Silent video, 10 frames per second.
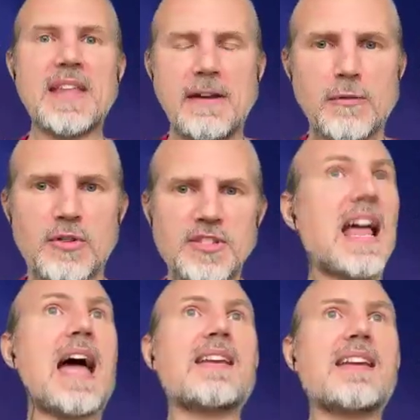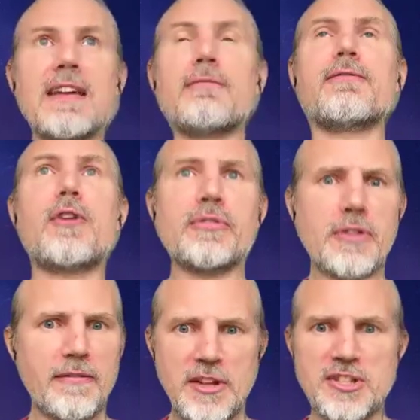If you're standing in
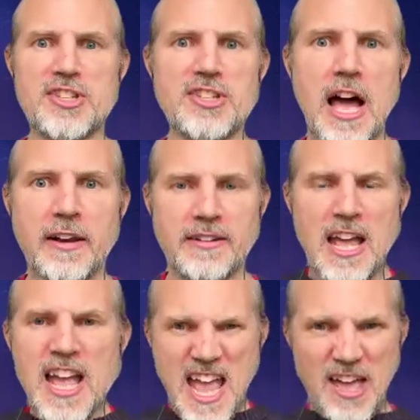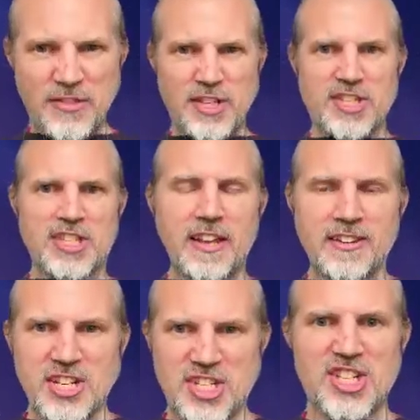front of the sun and the
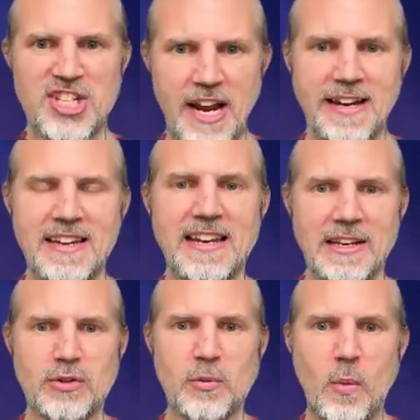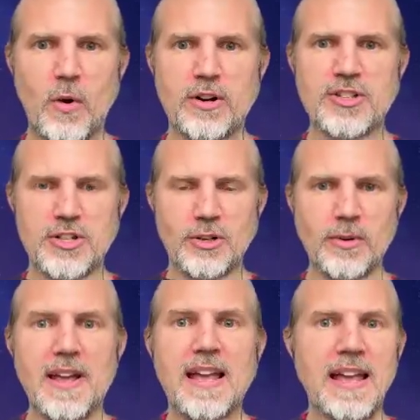sun is shining towards
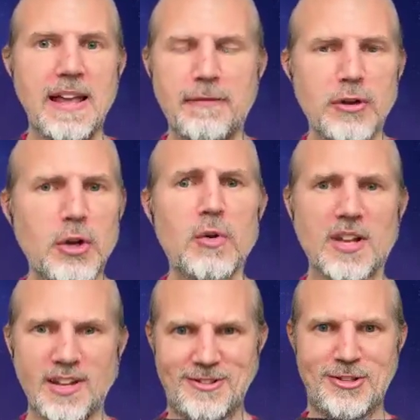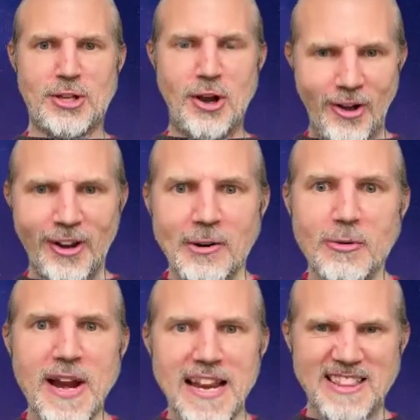you, if you can
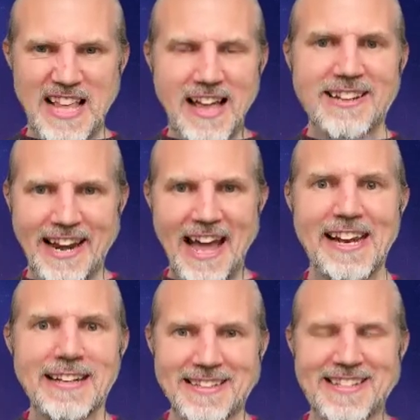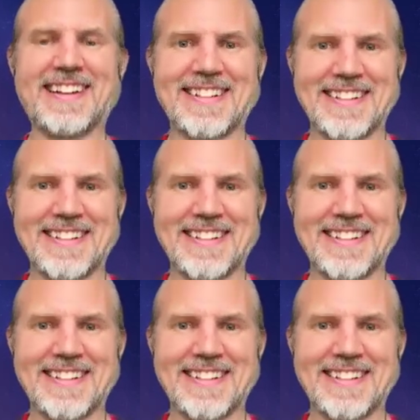tolerate that light,